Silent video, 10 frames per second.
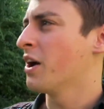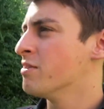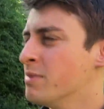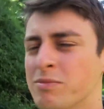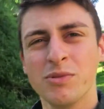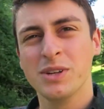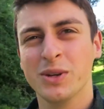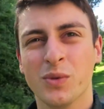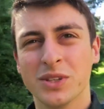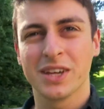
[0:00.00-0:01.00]
I remember
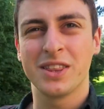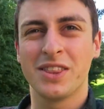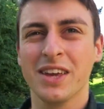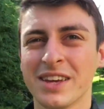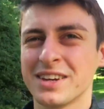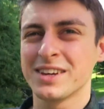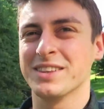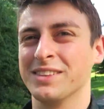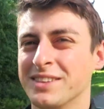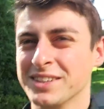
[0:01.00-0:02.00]
reading once, I think,
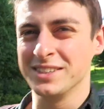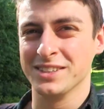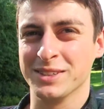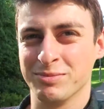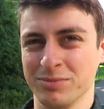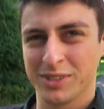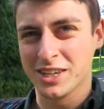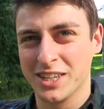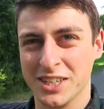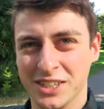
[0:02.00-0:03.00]
this is a
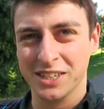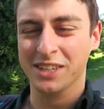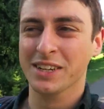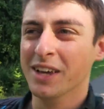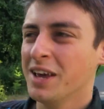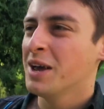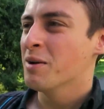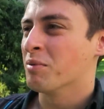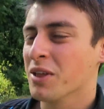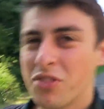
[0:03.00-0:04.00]
citation needed,
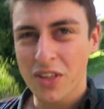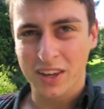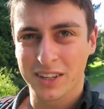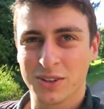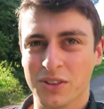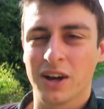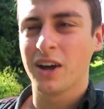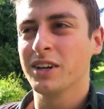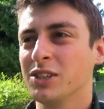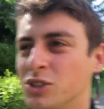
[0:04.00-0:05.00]
but I think it's got the
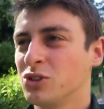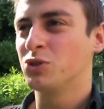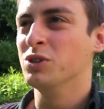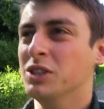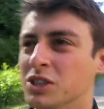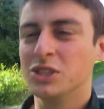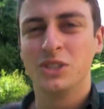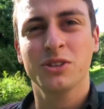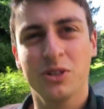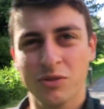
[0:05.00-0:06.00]
highest tree to
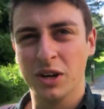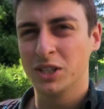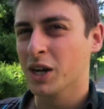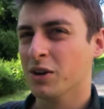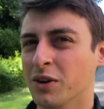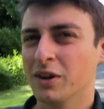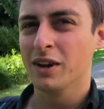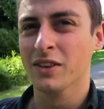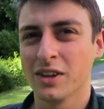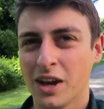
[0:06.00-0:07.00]
student ratio
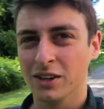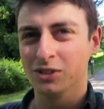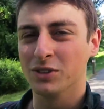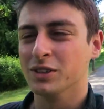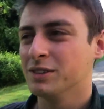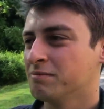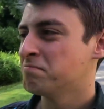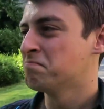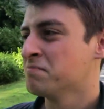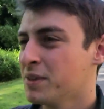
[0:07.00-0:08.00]
in the country,
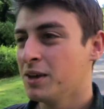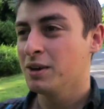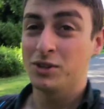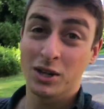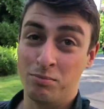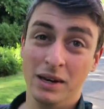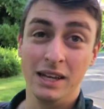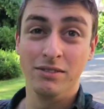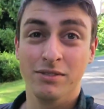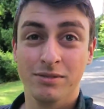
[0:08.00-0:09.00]
which I could believe.